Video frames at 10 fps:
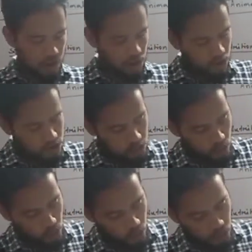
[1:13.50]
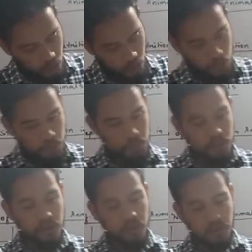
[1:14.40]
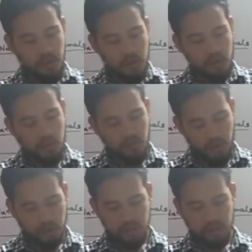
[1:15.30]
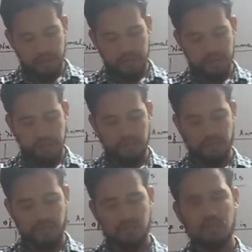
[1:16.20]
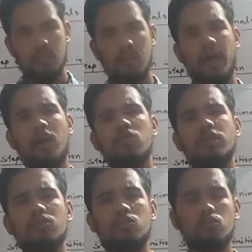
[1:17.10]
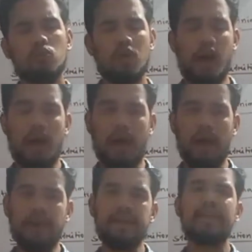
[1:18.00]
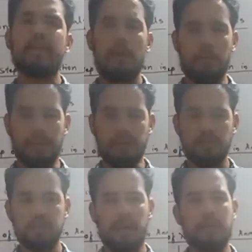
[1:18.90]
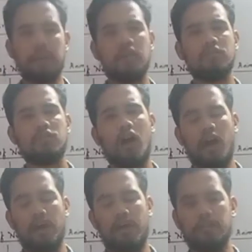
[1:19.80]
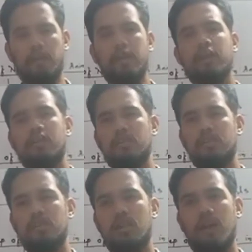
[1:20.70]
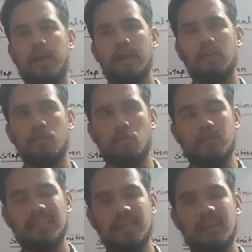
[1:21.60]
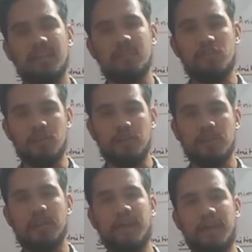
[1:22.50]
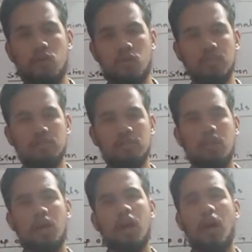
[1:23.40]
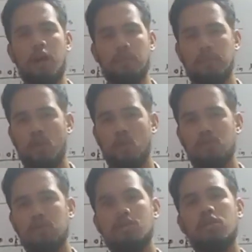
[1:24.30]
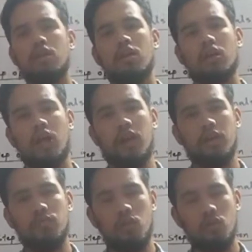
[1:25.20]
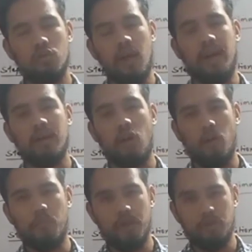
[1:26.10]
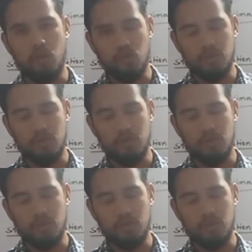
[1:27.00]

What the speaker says: So first, according to the eating habits, animals are divided into basically three categories: herbivore, carnivore, and omnivores.